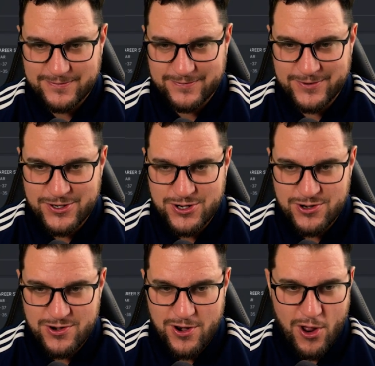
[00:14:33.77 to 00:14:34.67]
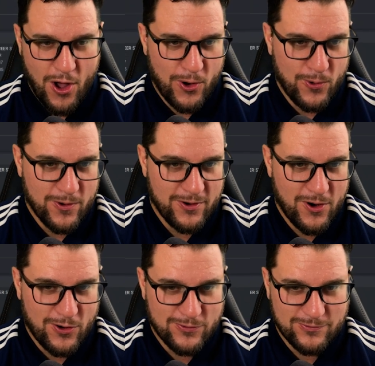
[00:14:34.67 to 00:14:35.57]
No,
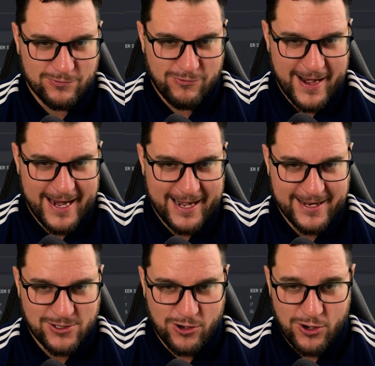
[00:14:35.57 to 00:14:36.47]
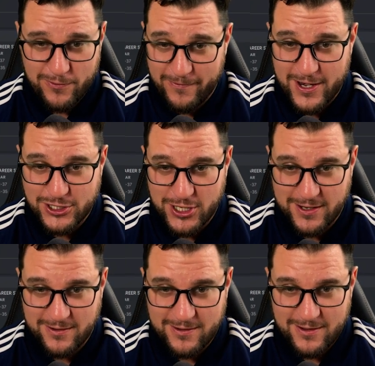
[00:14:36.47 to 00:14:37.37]
not really. He's got good
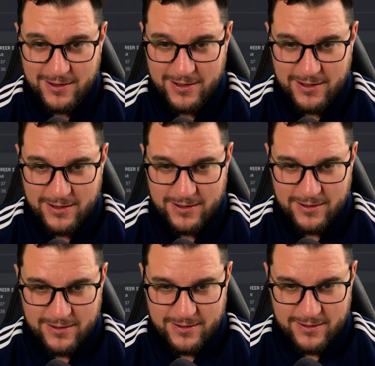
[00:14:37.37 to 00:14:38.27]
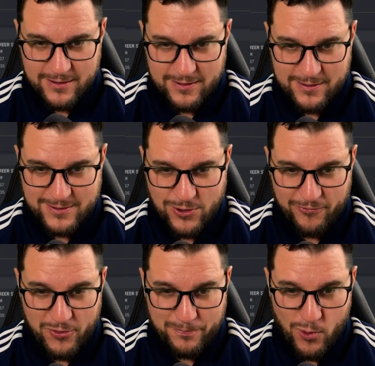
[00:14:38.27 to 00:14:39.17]
finishing. He's
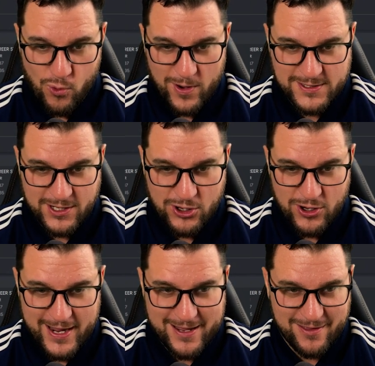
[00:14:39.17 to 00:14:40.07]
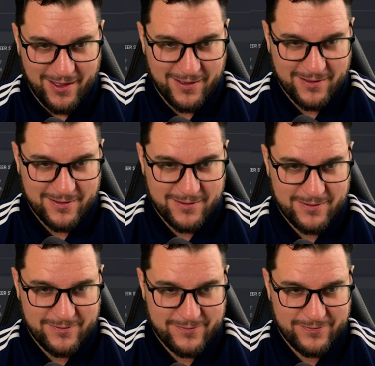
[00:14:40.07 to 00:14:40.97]
off the ball, isn't good either.
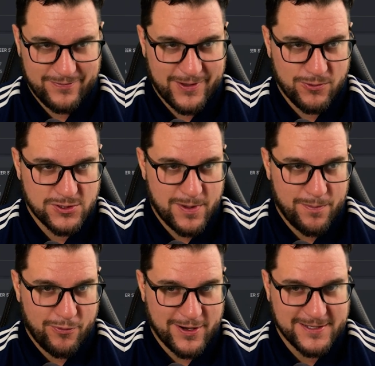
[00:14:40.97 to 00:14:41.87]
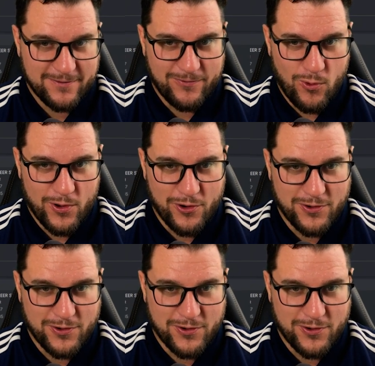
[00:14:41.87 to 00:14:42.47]
He wants to be a pressing forward on